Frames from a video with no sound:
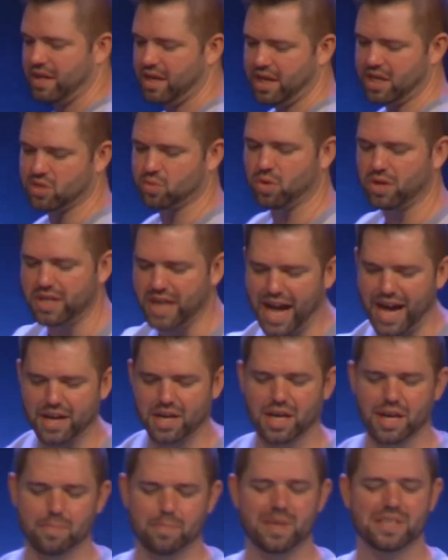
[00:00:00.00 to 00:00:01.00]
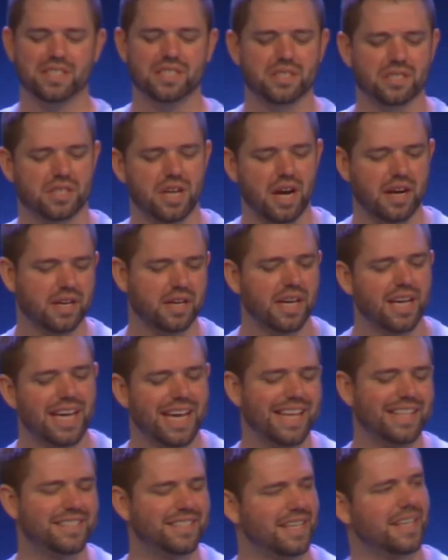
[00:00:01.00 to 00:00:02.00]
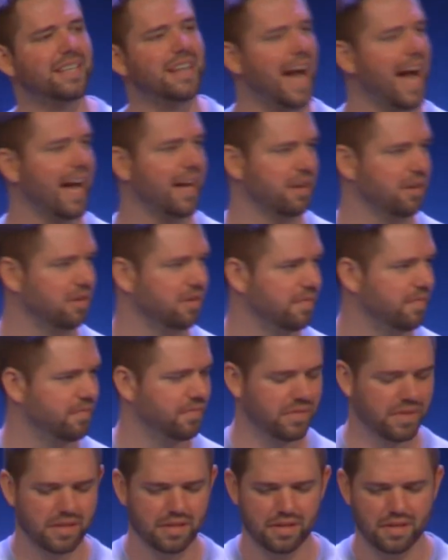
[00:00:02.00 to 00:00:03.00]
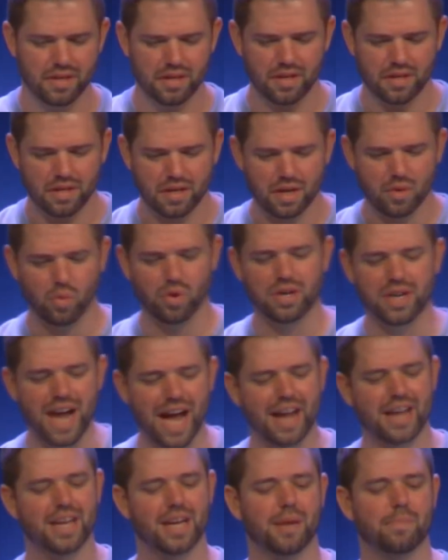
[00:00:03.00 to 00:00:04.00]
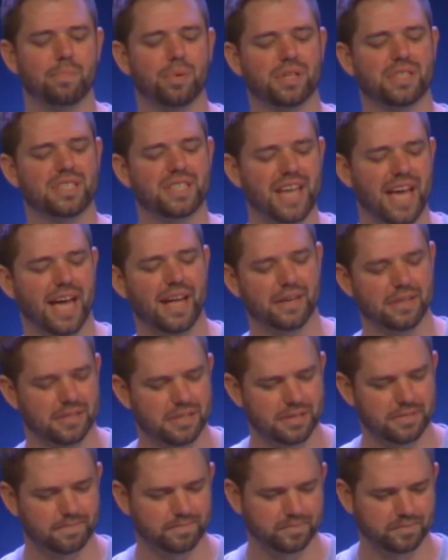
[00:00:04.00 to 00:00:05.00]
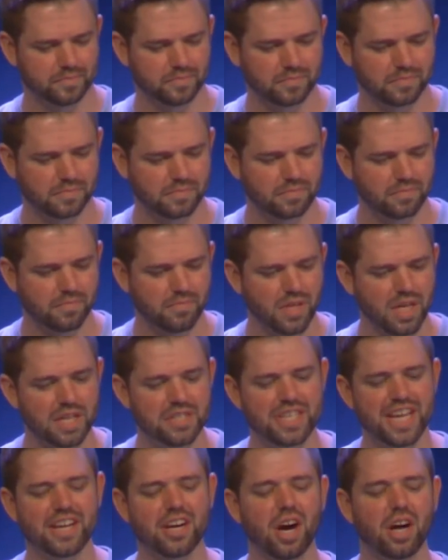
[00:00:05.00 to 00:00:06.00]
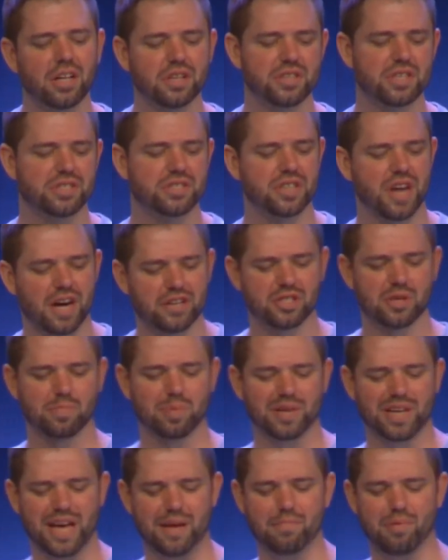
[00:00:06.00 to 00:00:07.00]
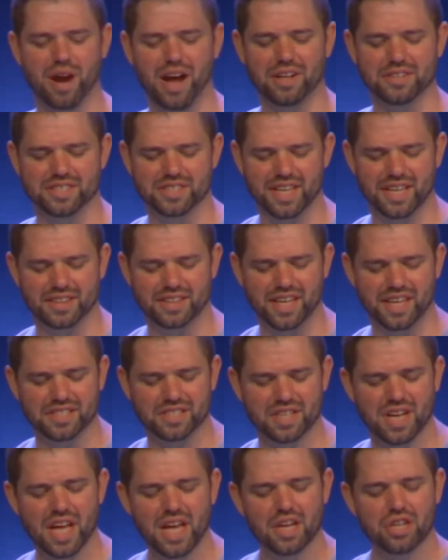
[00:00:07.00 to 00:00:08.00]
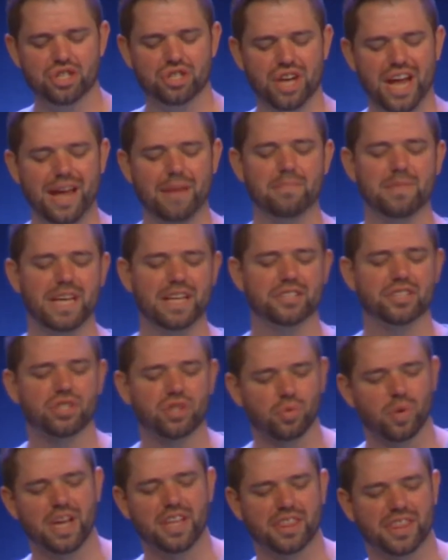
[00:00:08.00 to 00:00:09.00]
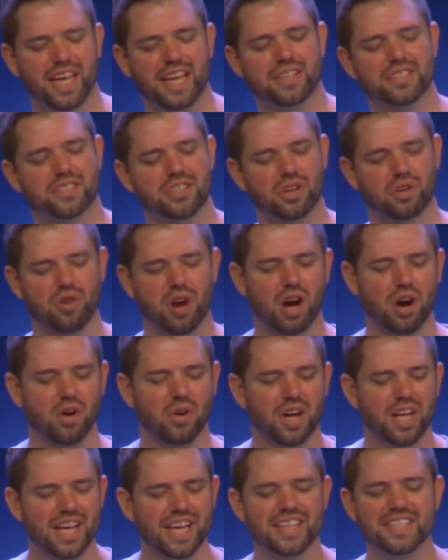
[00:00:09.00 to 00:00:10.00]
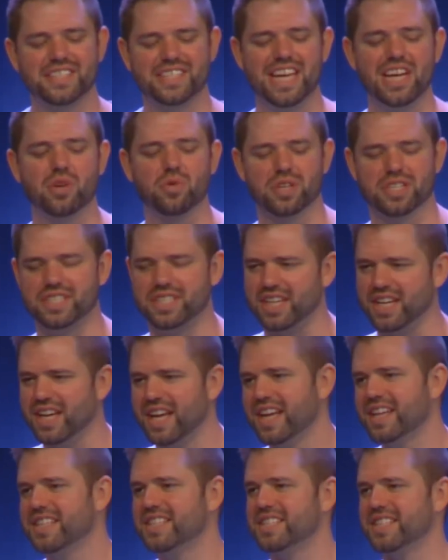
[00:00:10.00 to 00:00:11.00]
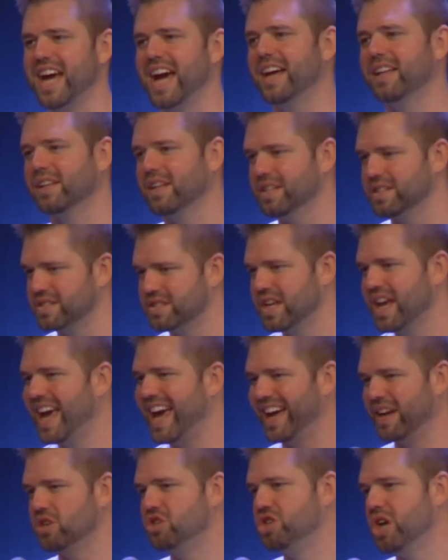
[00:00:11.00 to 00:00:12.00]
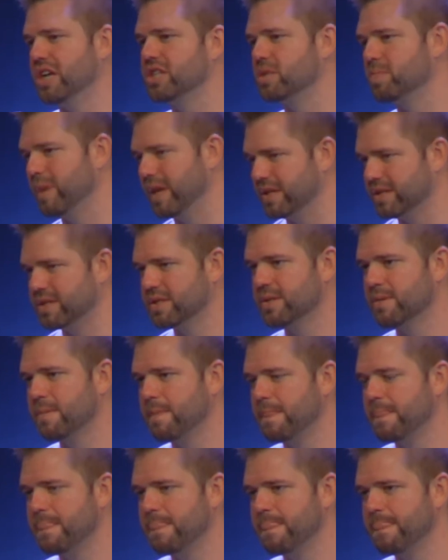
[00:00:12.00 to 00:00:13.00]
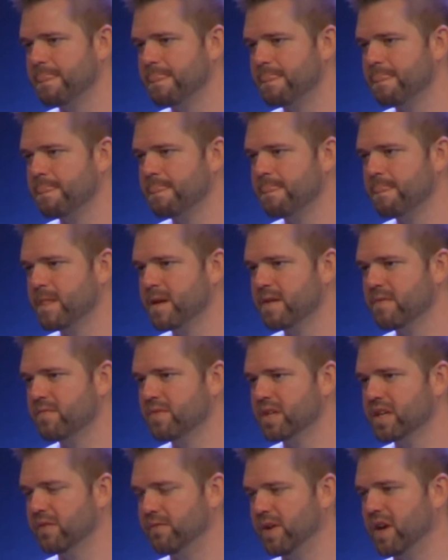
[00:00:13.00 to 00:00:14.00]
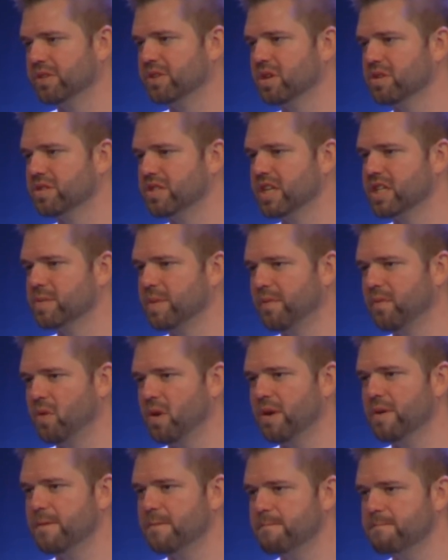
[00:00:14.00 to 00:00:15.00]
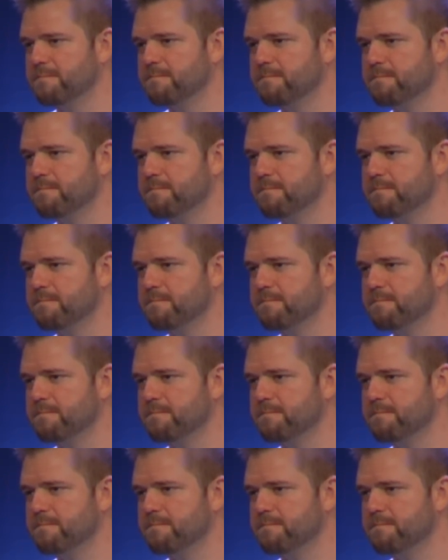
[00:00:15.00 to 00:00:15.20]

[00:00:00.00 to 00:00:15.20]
Because we're not going to be stuck in denial. We're not going to pretend. Psychologist Doctor Brené Brown said this: shame needs three things to grow: secrecy, silence, and judgment. You felt those things before?